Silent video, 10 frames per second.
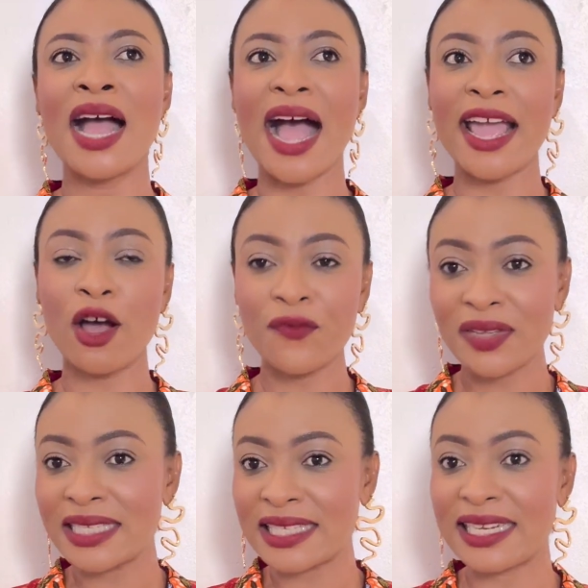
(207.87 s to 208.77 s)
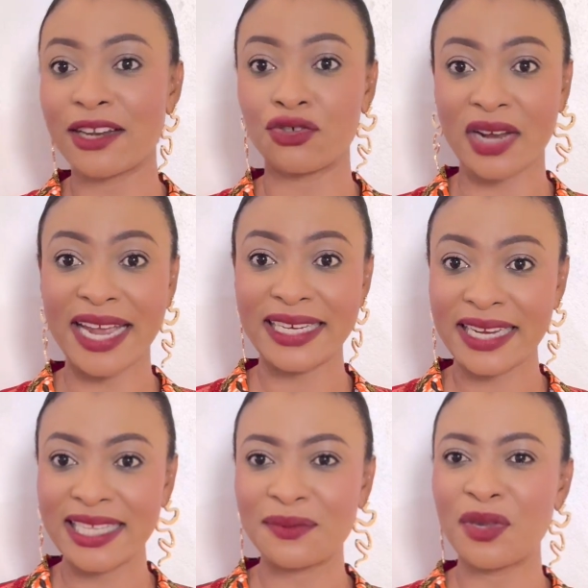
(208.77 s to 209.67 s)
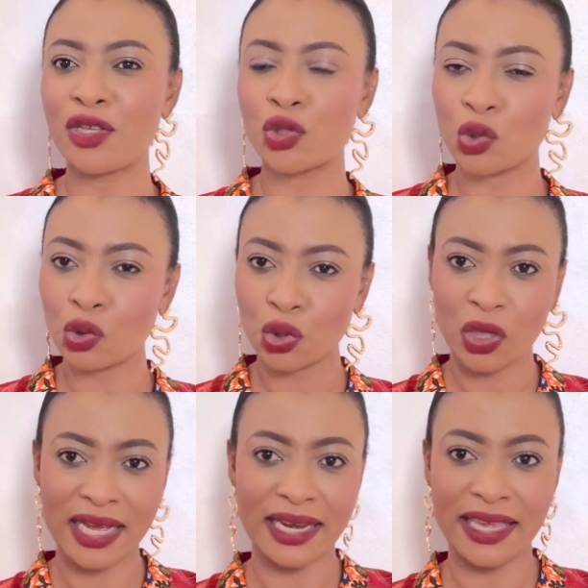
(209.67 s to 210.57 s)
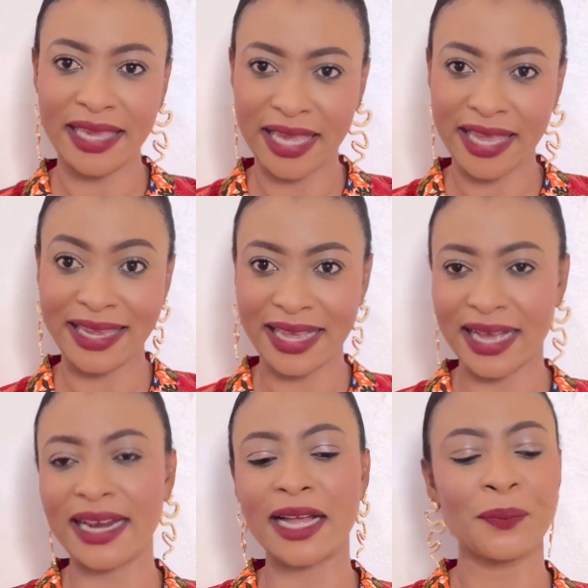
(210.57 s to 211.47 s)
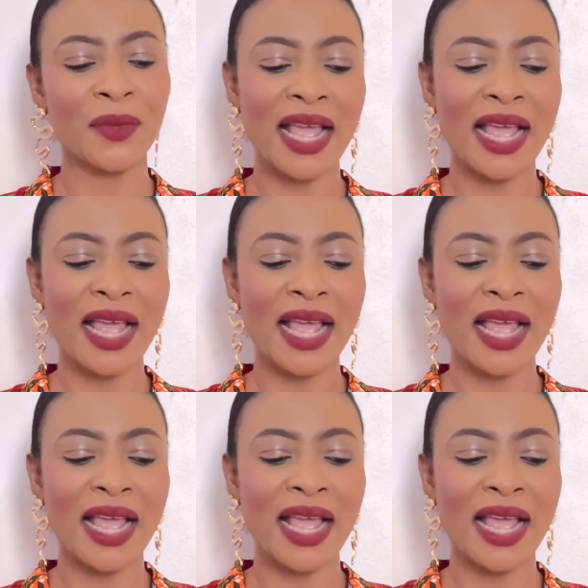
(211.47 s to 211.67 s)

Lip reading: I often see the dried dates being sold locally here in Ghana.